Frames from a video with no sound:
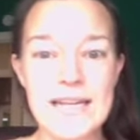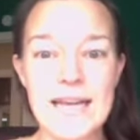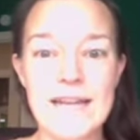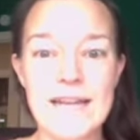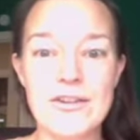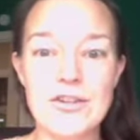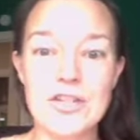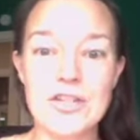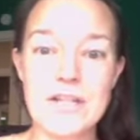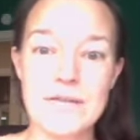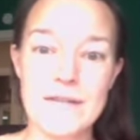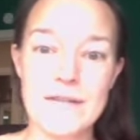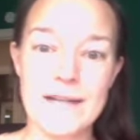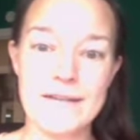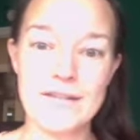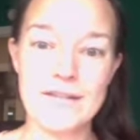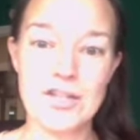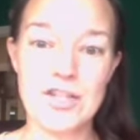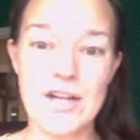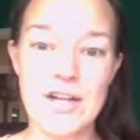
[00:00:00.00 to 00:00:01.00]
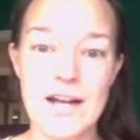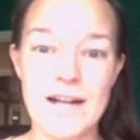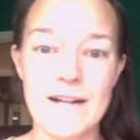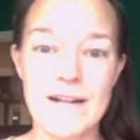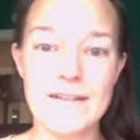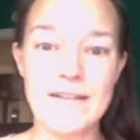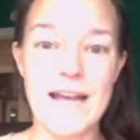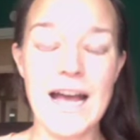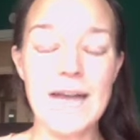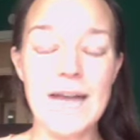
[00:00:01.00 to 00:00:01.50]
energy when I was a
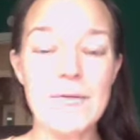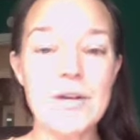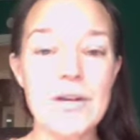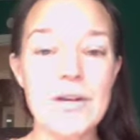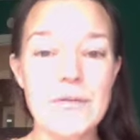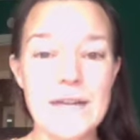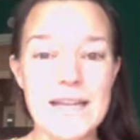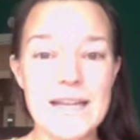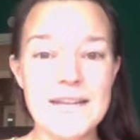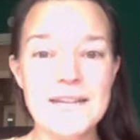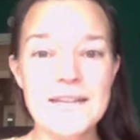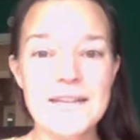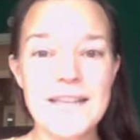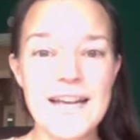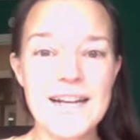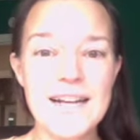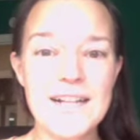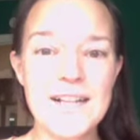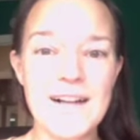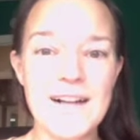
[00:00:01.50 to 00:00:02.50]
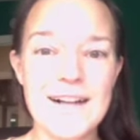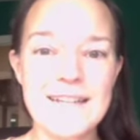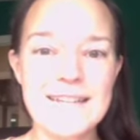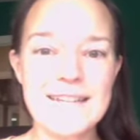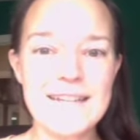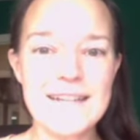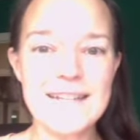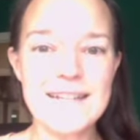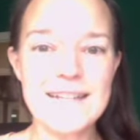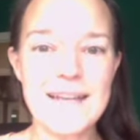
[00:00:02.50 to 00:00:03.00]
child. I would go into that
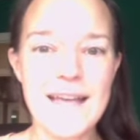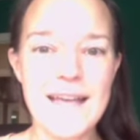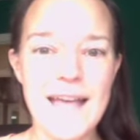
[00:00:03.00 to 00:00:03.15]
closet